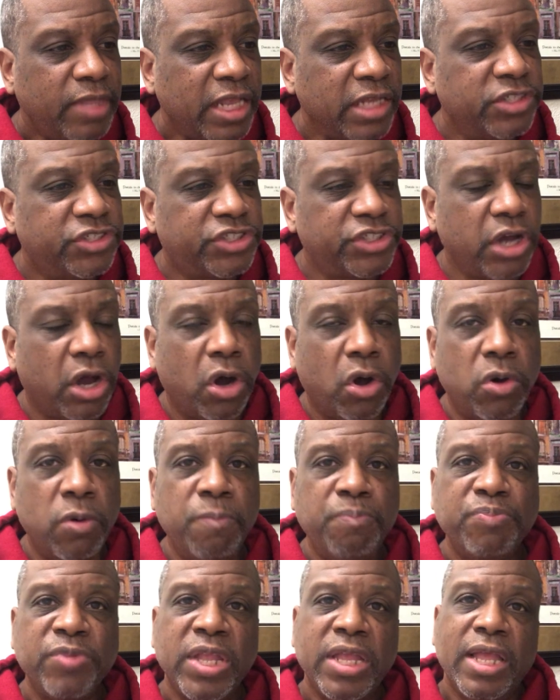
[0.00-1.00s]
So
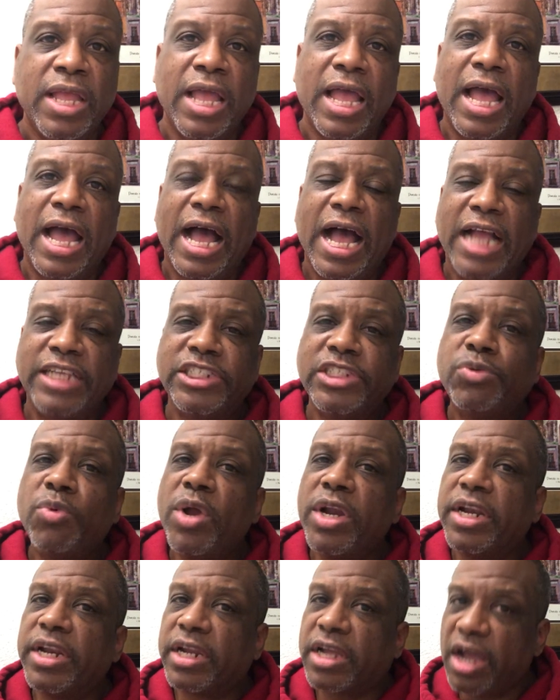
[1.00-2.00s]
I just
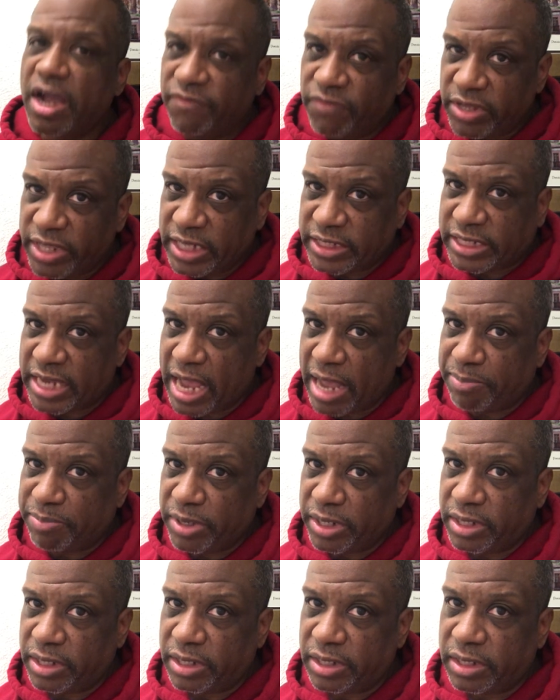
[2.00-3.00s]
wanted to cover that
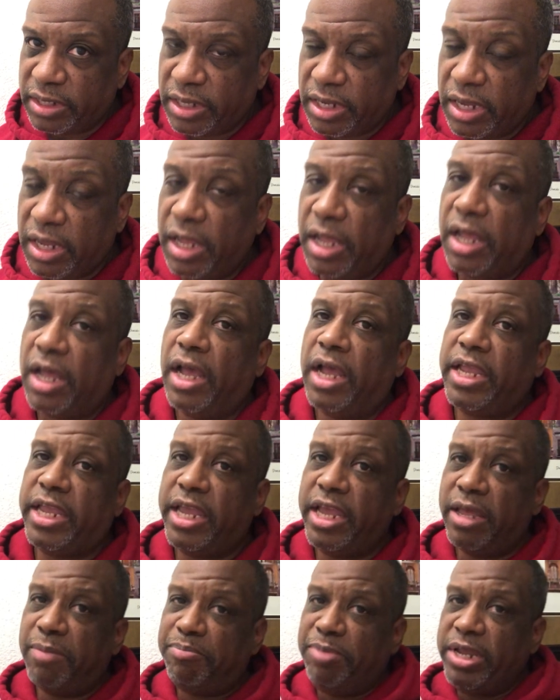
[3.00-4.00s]
topic.
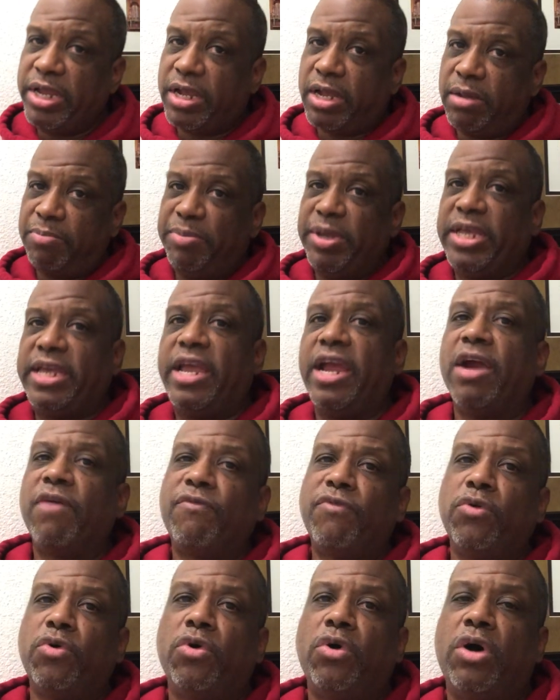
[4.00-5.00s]
Again, be, be
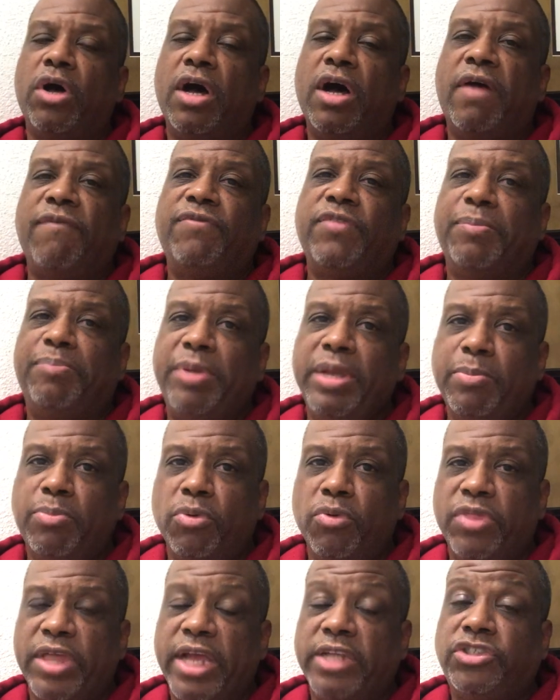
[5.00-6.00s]
careful of the
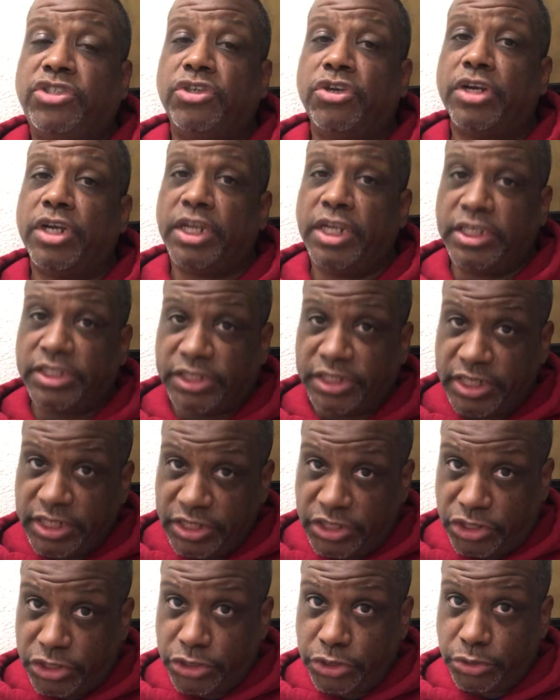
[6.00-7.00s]
people that you're
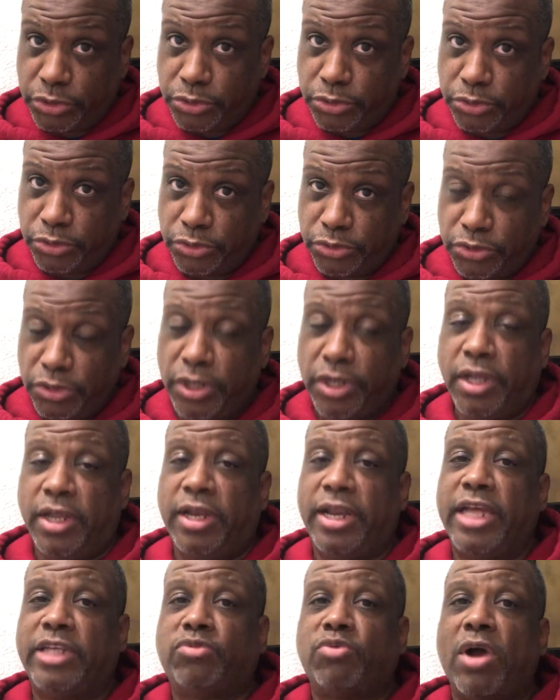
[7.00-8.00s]
listening to.
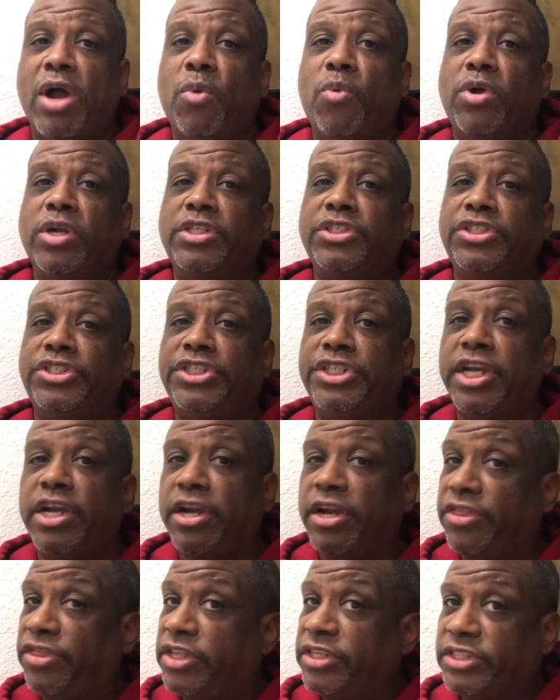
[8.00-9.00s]
That's why I wanted to
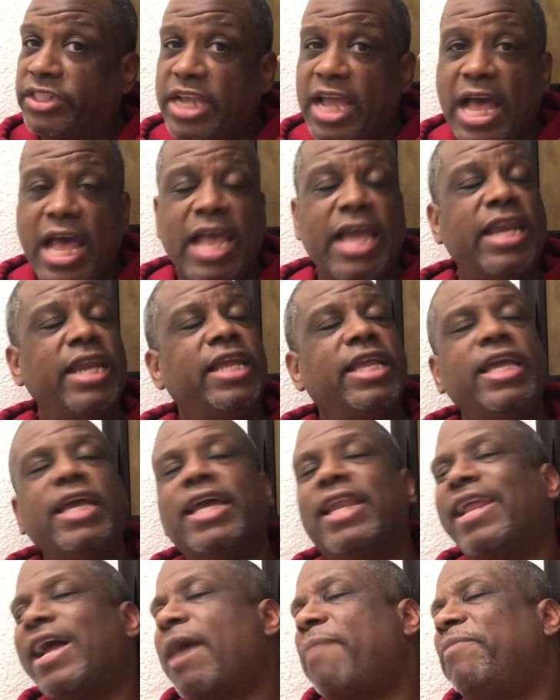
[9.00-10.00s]
share this guy. And
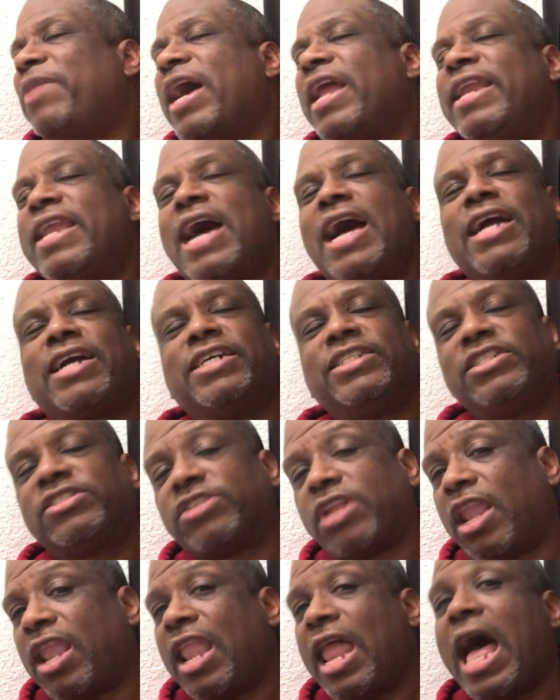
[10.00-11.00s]
again, I'm not not because there's
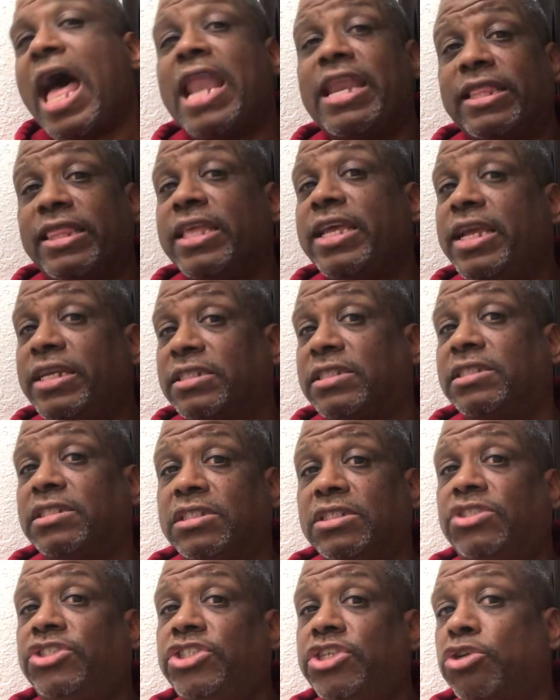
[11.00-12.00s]
a lot of things that
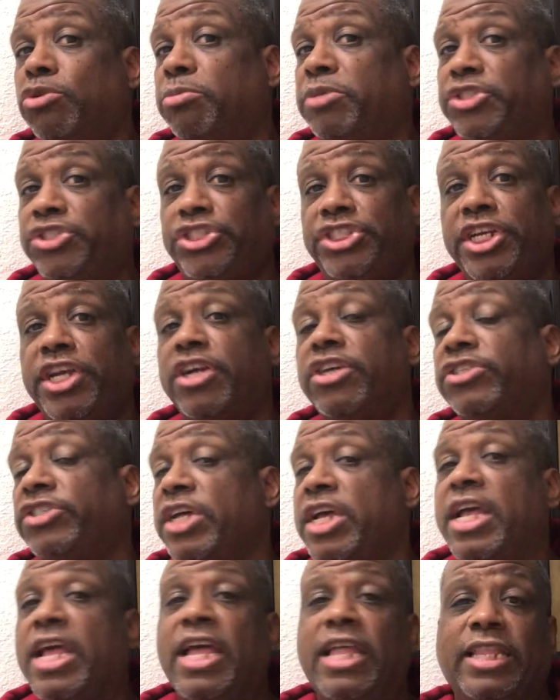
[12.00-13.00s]
this gentleman shares
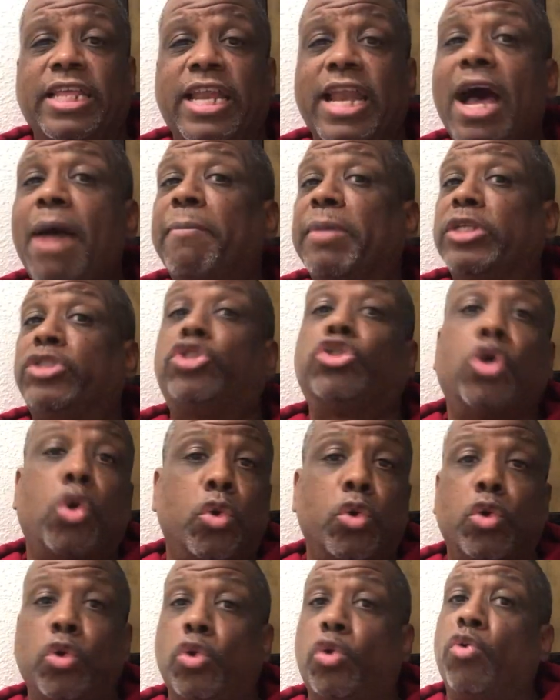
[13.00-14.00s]
that I'm in
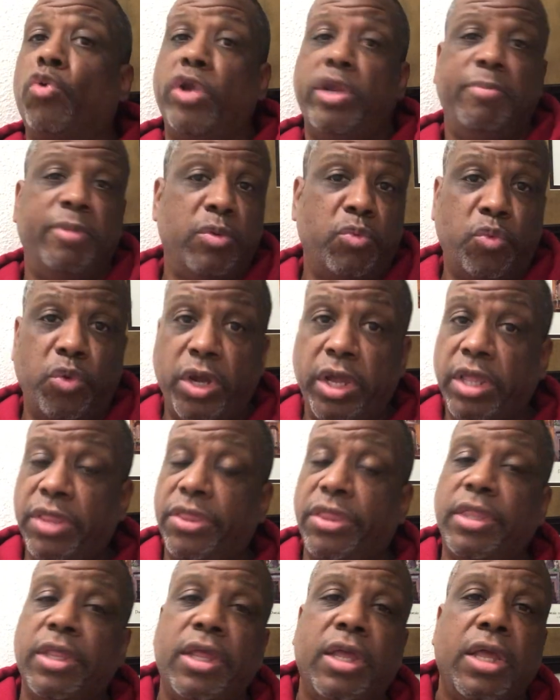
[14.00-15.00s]
total agreement with.